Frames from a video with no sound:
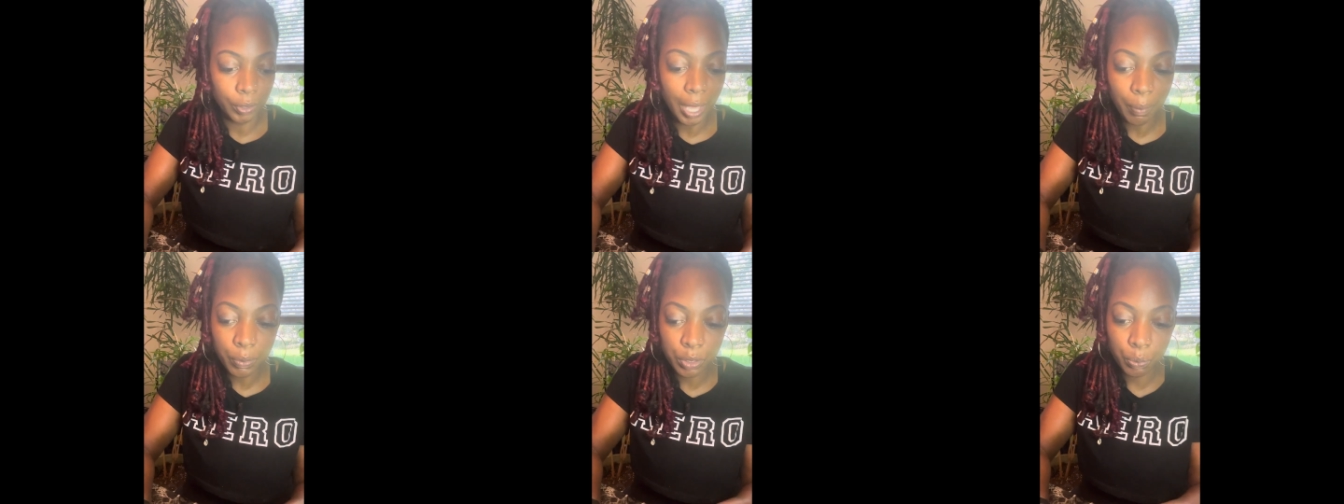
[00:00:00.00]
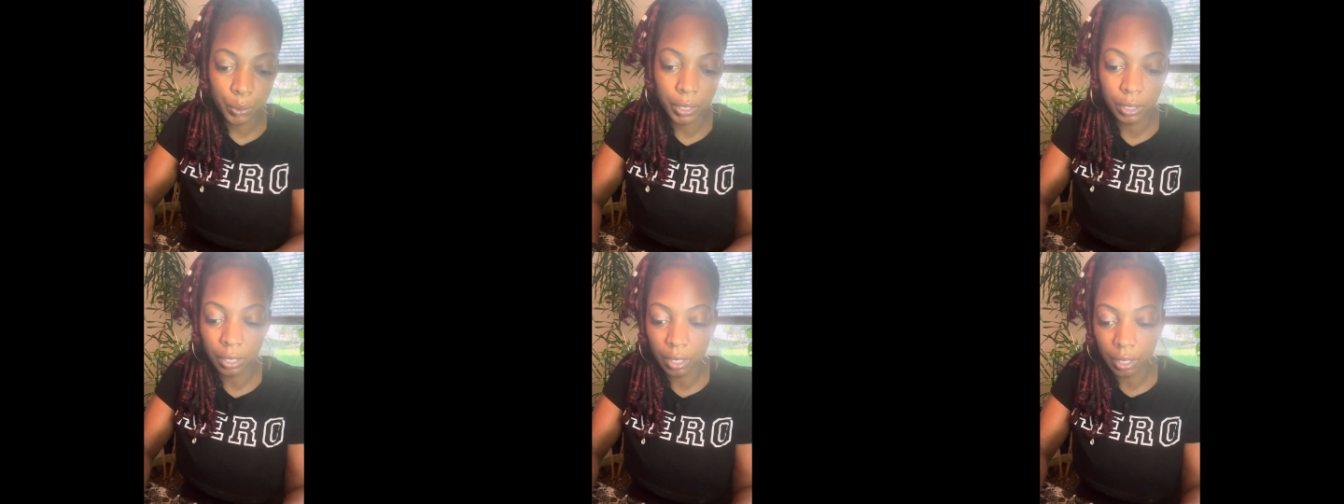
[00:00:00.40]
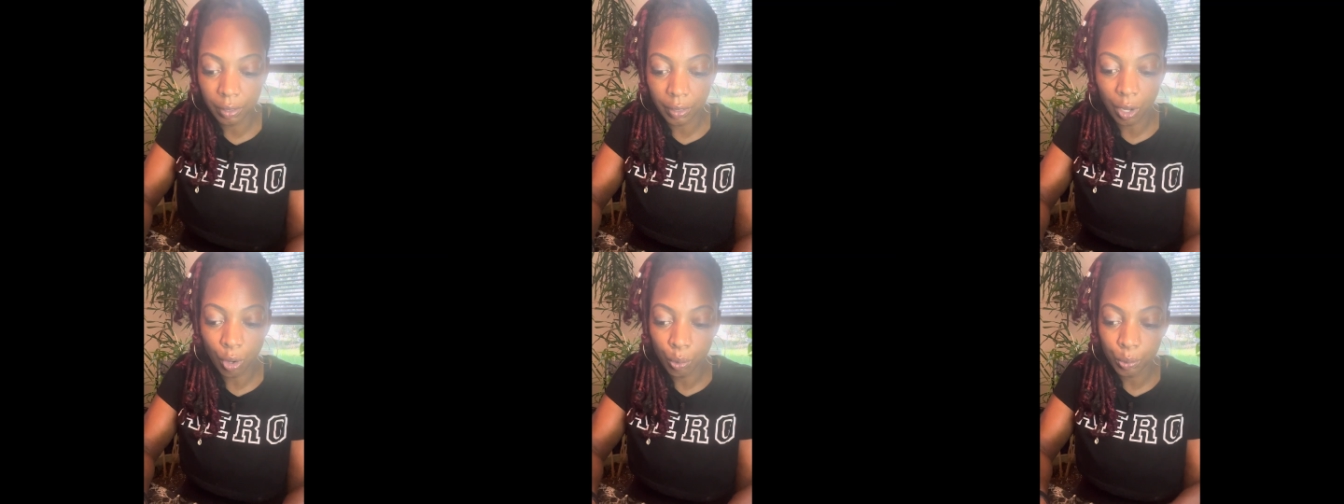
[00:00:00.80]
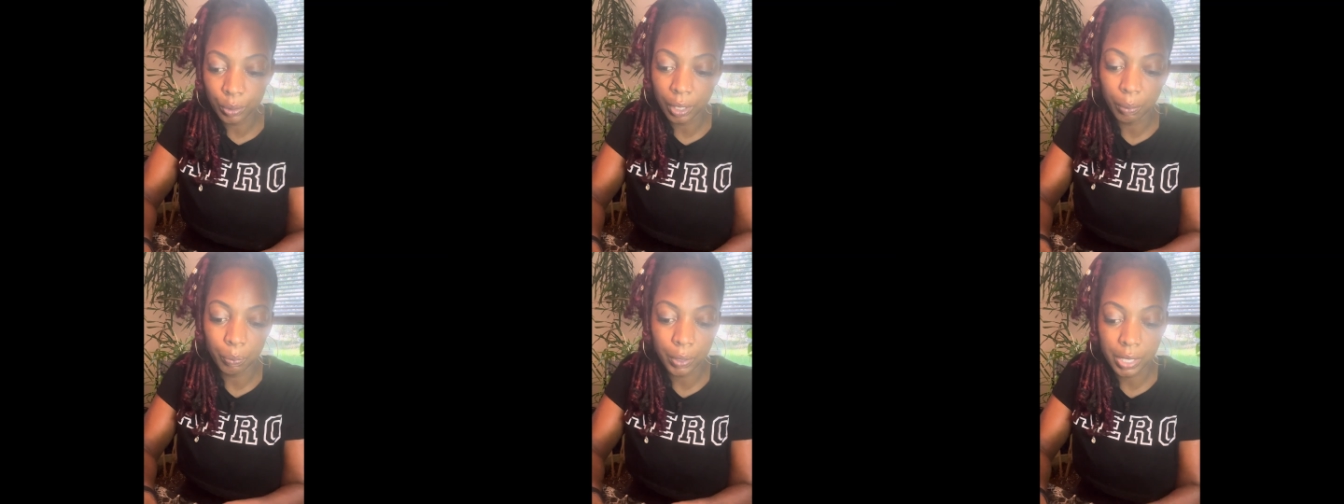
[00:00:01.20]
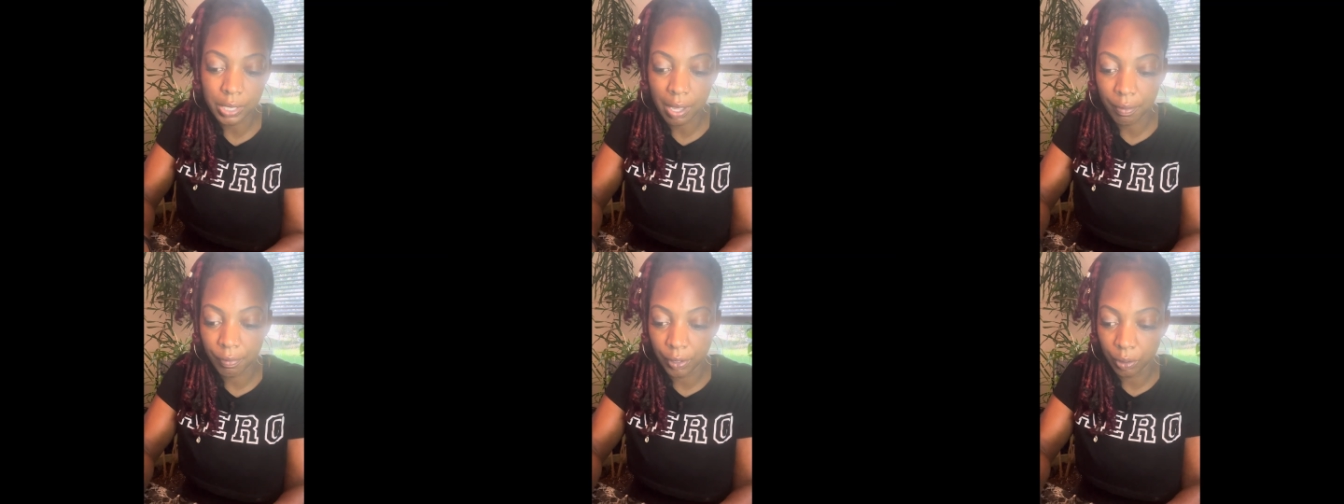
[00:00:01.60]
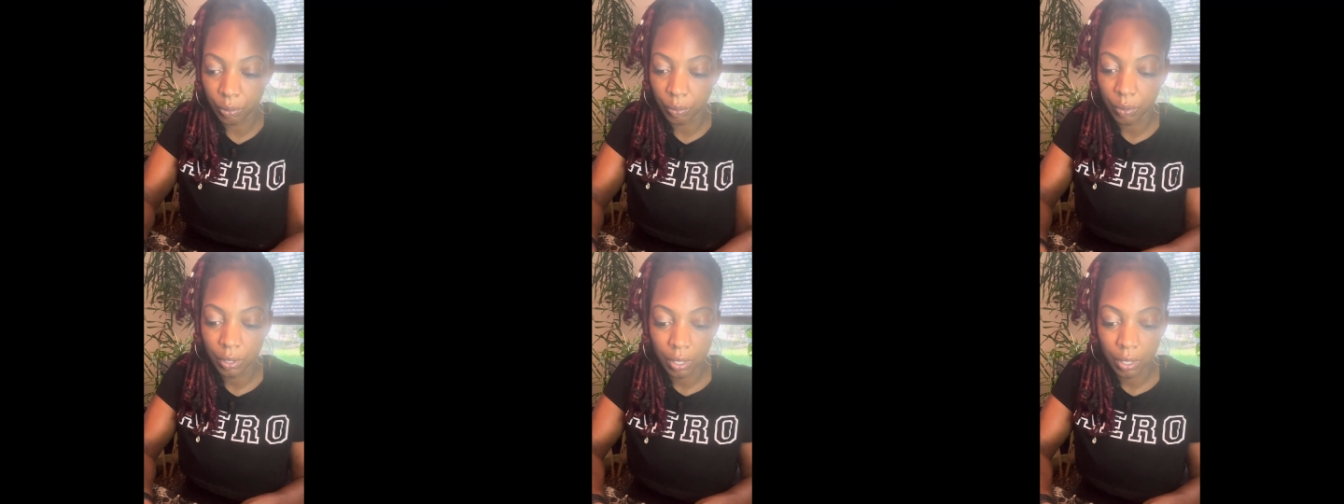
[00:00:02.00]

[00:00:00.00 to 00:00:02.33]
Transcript: That was what the holdup was, I feel.